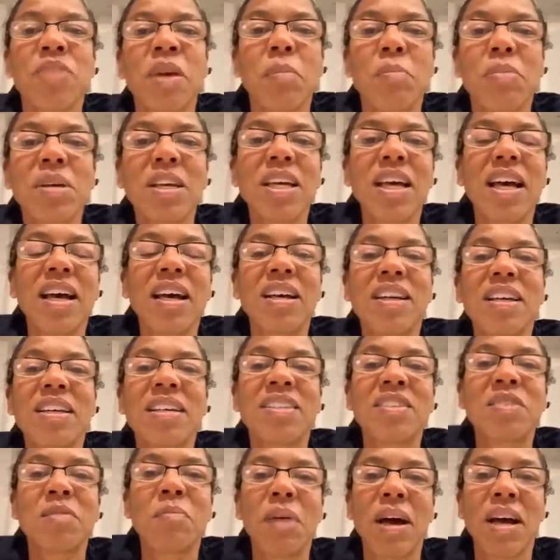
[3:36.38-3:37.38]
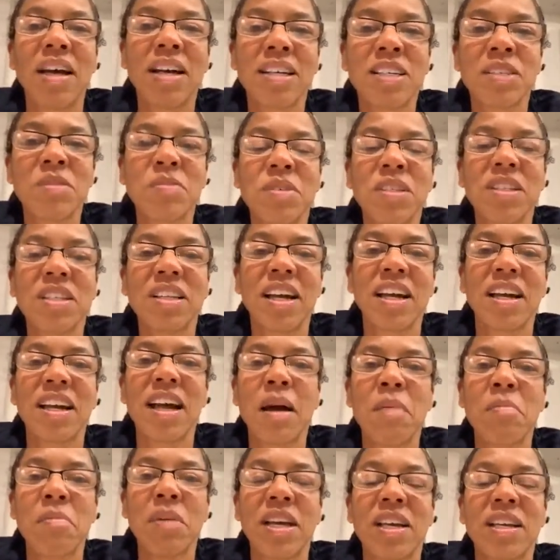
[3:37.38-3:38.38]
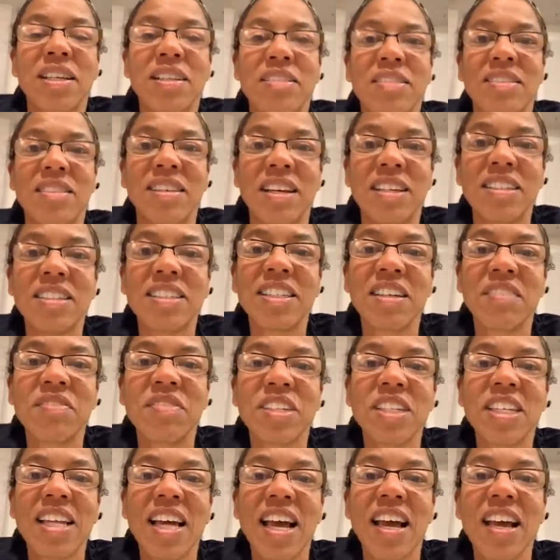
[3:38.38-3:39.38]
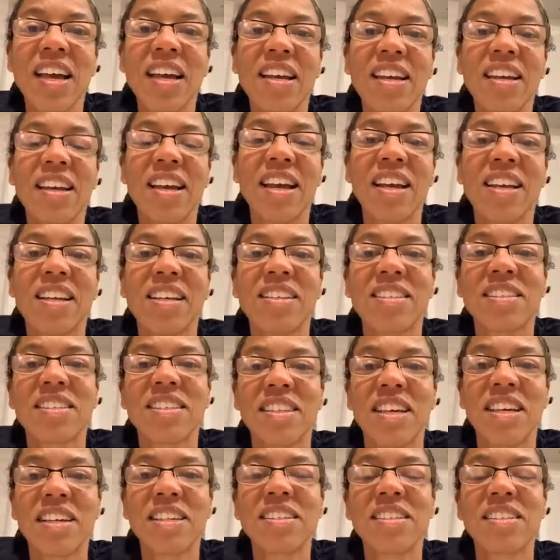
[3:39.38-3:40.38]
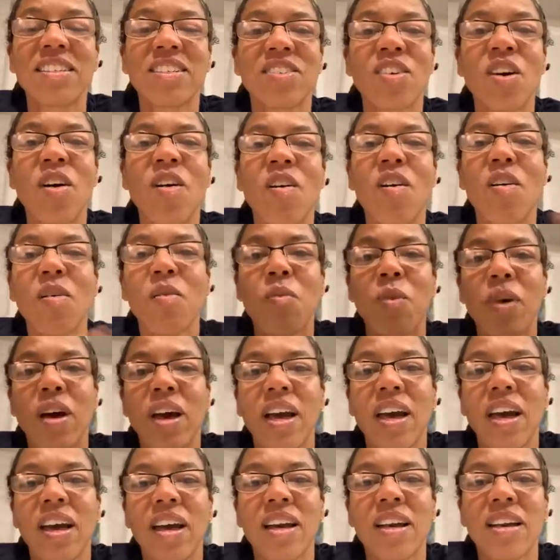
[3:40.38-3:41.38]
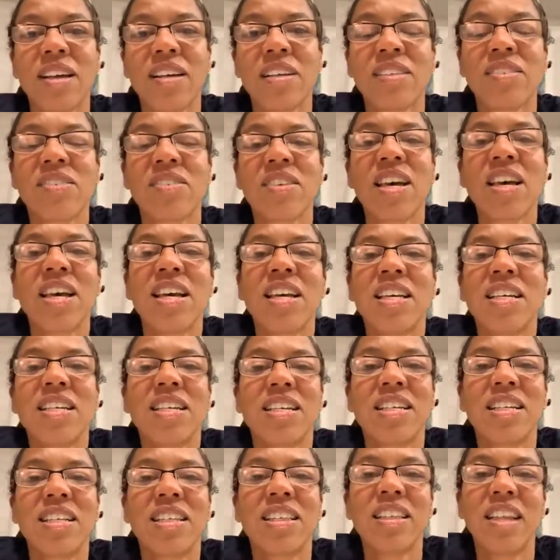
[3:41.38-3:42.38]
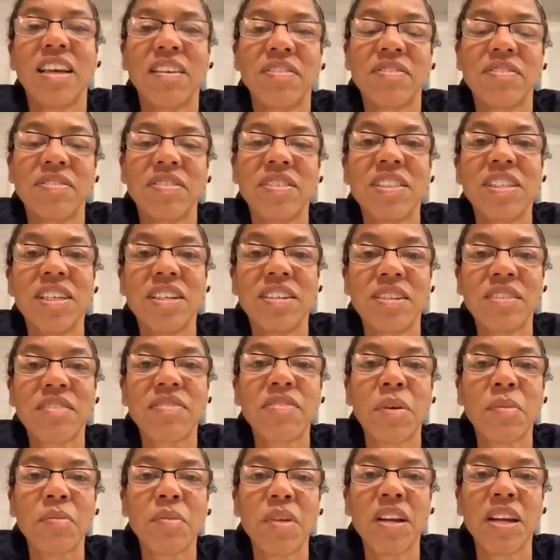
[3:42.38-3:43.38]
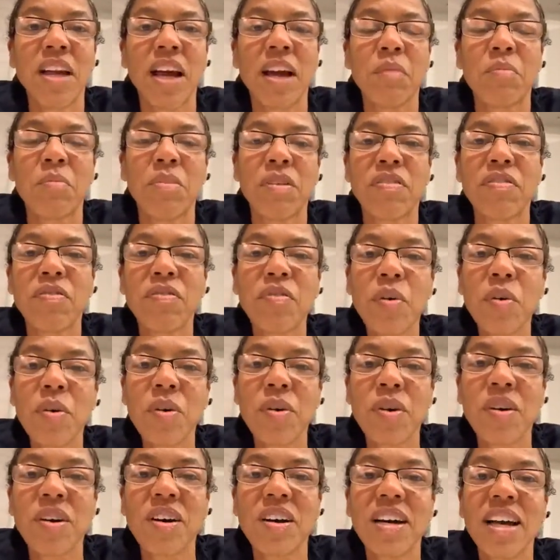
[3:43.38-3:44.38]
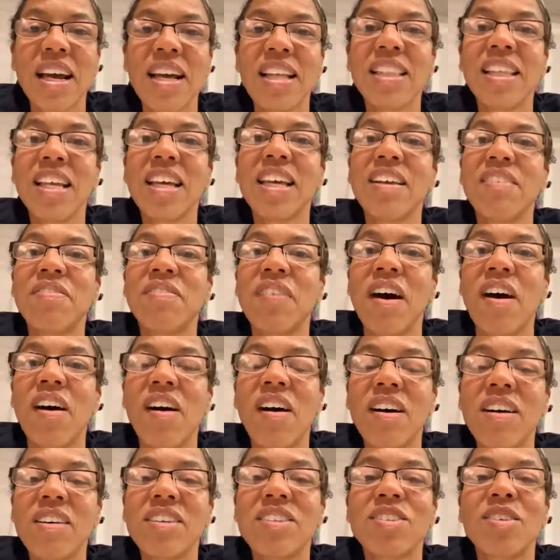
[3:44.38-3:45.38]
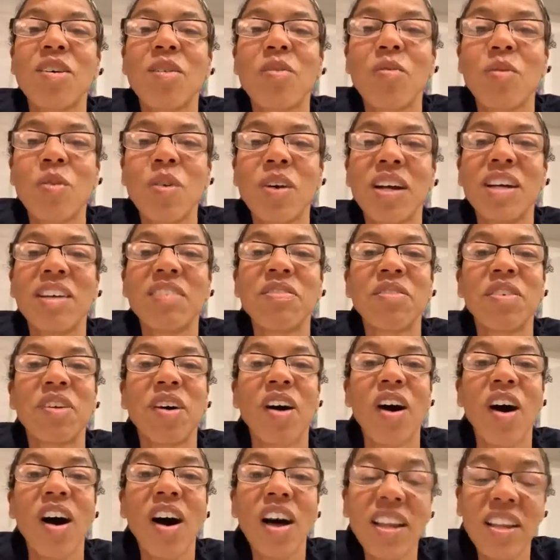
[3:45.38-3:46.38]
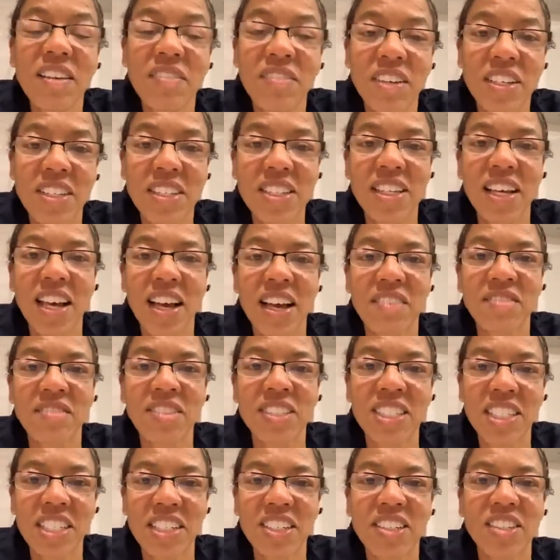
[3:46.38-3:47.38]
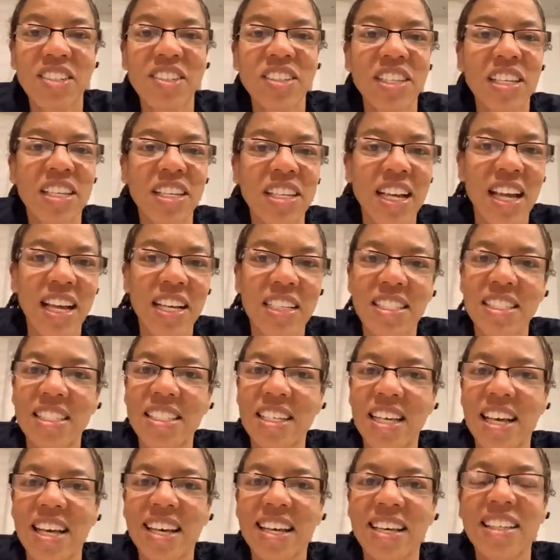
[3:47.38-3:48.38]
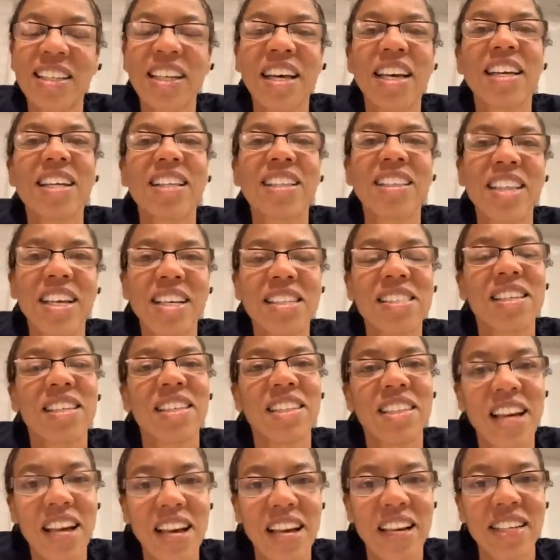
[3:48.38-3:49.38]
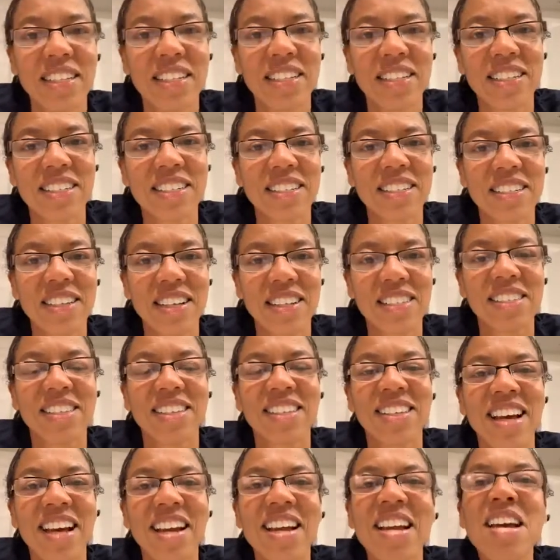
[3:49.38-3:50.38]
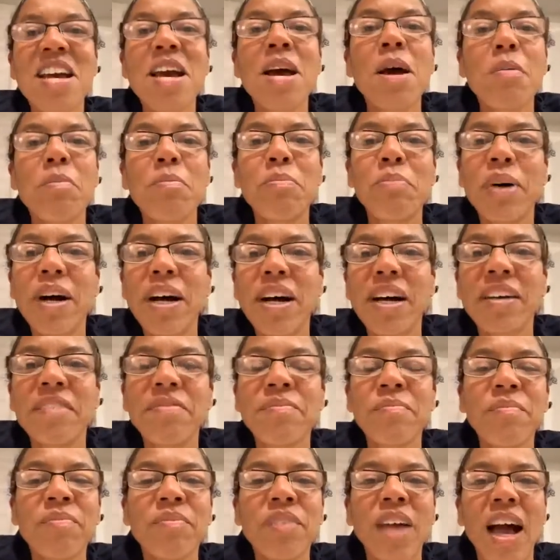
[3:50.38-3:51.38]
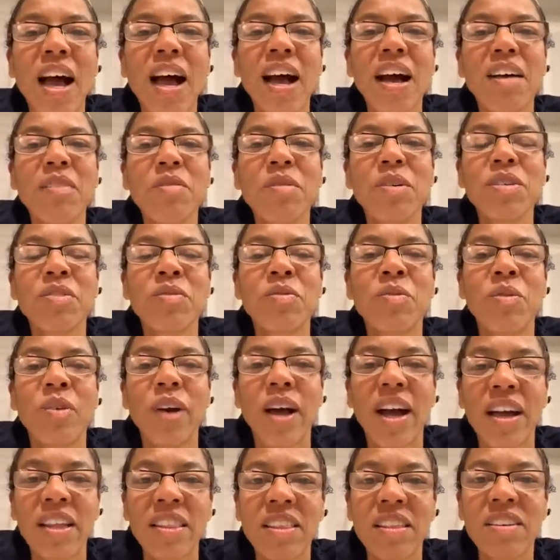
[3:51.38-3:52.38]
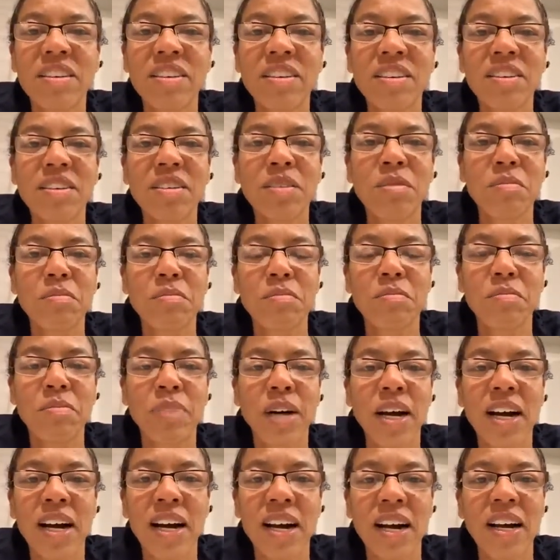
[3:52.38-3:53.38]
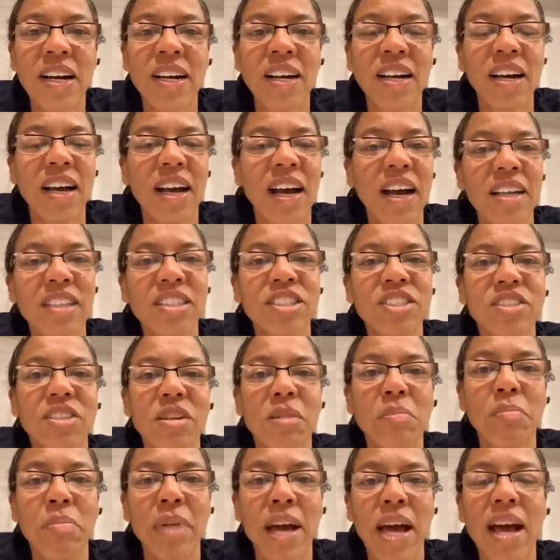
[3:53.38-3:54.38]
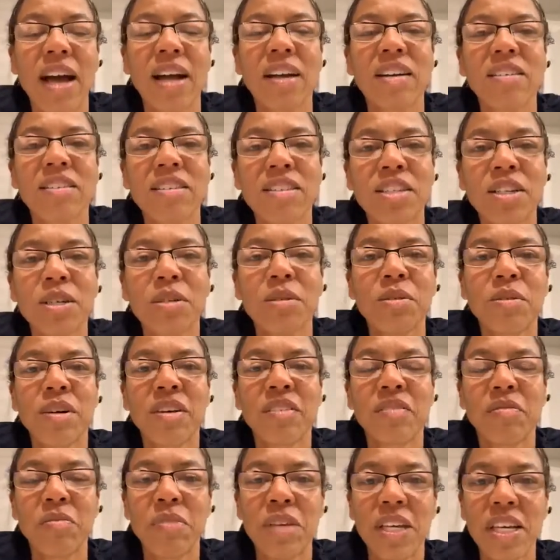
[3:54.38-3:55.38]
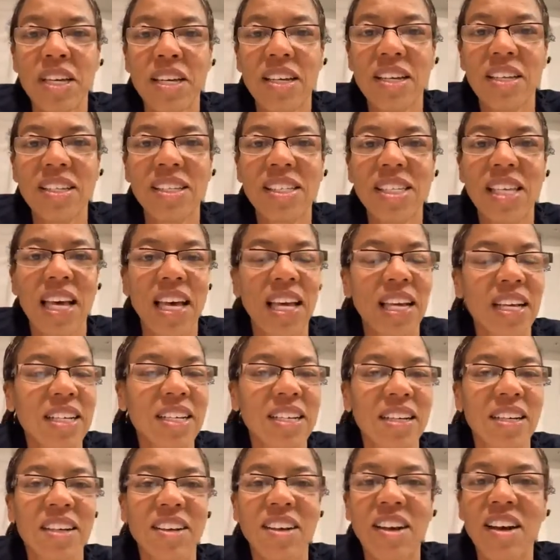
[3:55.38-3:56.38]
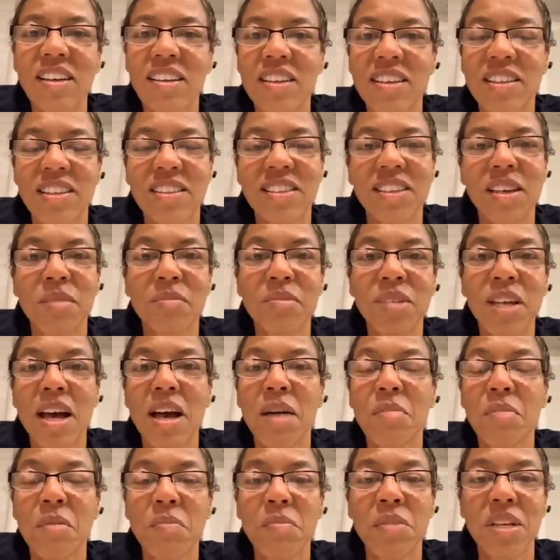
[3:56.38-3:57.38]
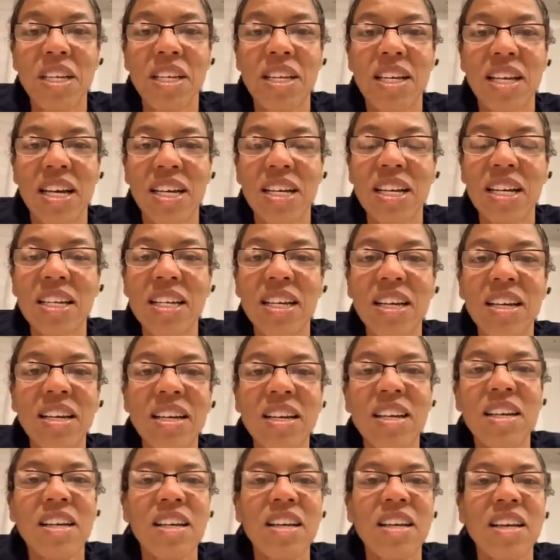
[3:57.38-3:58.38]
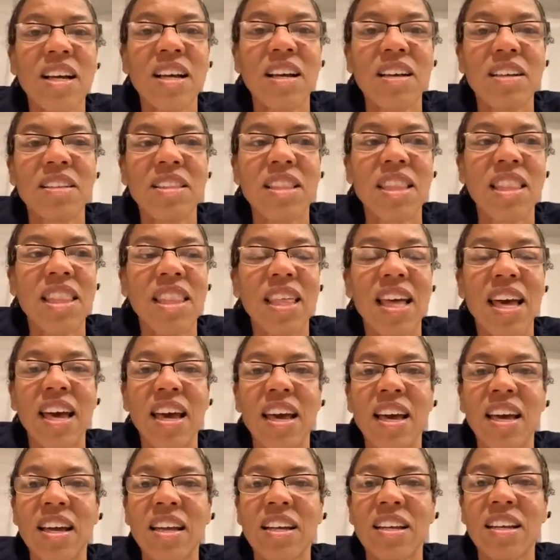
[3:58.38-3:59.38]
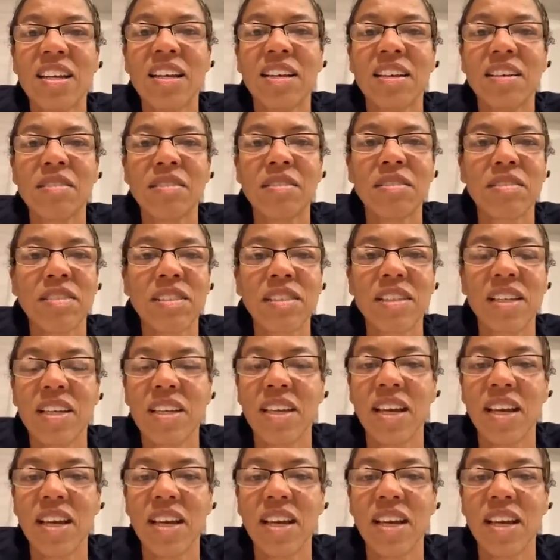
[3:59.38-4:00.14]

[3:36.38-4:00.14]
Because my husband, I make his lunch every day, and his lunch is always left dinner from the night before. And then if I also want for all of us to have dinner the next day, that's a lot. That's a lot. But I would rather buy an extra bag or 2 of beans and cook it all at the same time and be done than the